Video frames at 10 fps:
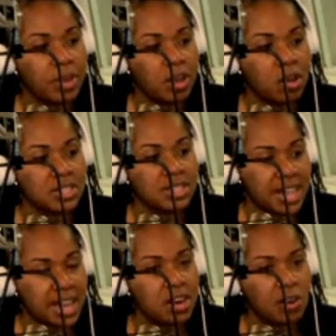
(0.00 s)
we all
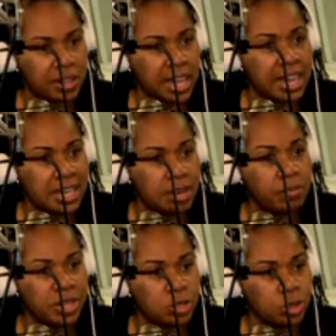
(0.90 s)
stay in our lane
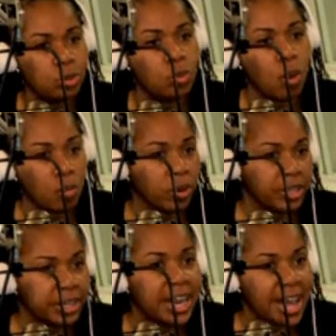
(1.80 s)
and we do what we're
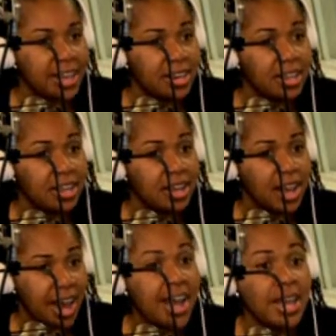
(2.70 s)
good at.
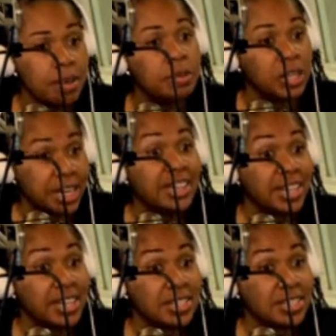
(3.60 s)
I am good at
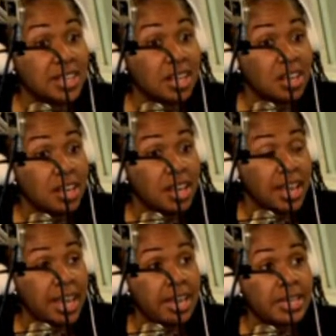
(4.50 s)
this.
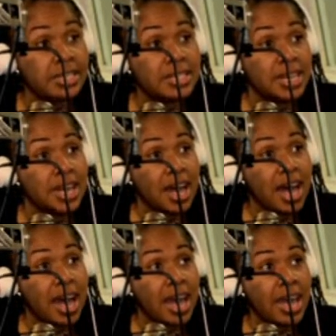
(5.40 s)
And
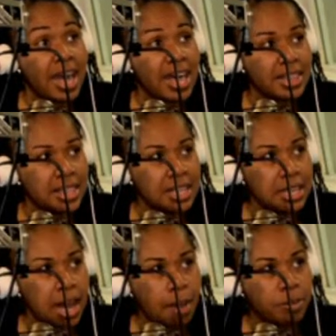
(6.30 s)
I had
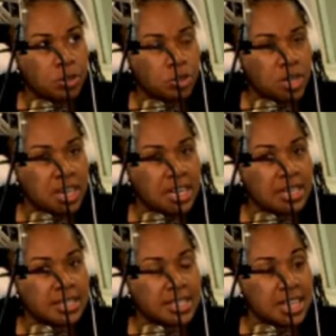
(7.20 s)
the opportunity
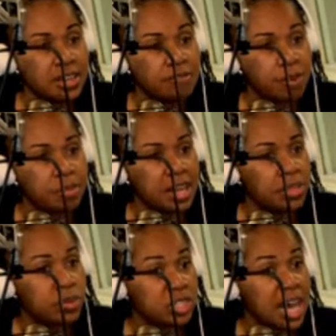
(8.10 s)
to see it from the
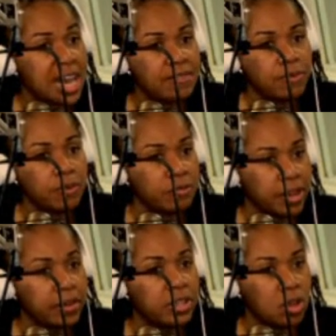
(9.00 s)
other side for a
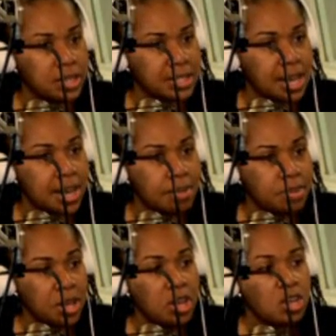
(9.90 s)
very long time.
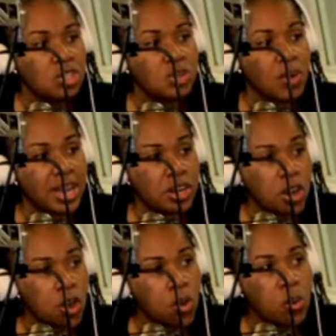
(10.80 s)
So I
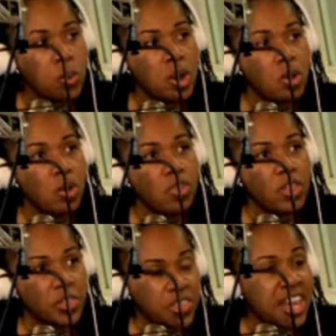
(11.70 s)
know
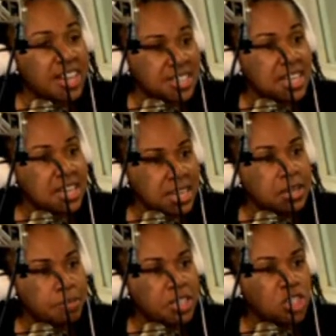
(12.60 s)
the things that
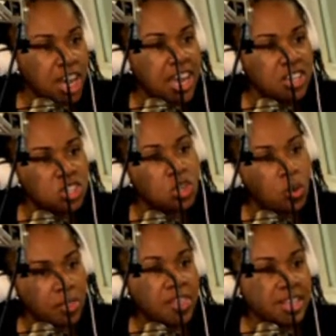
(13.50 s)
need to be
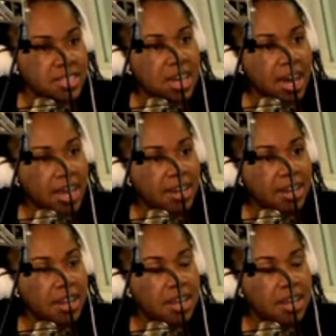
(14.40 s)
changed on this side.